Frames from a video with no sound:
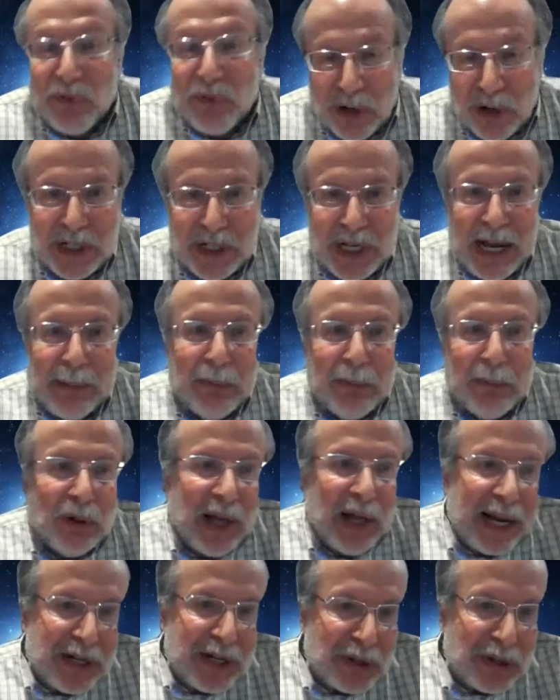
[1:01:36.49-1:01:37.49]
for
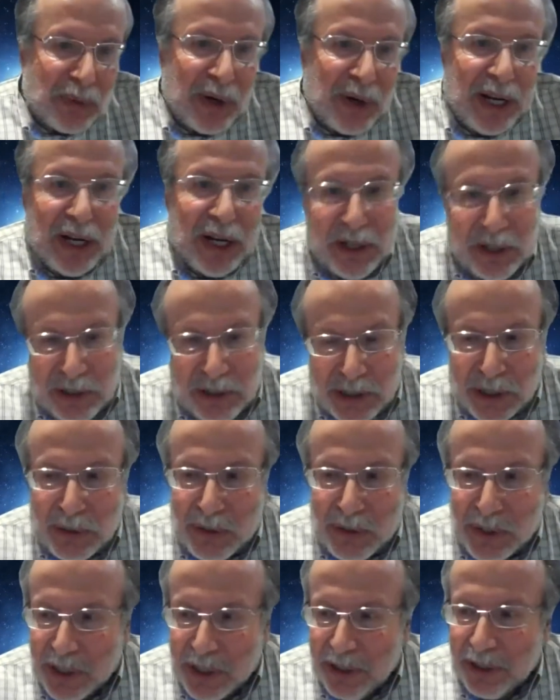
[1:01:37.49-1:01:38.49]
example, H three,
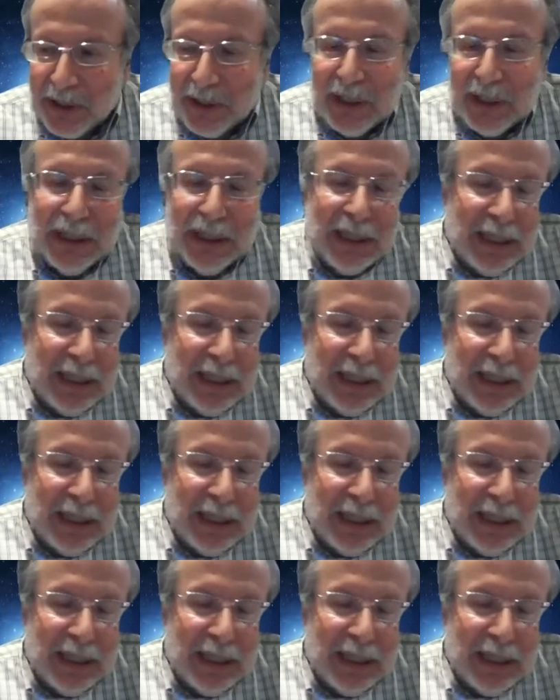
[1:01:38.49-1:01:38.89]
choose your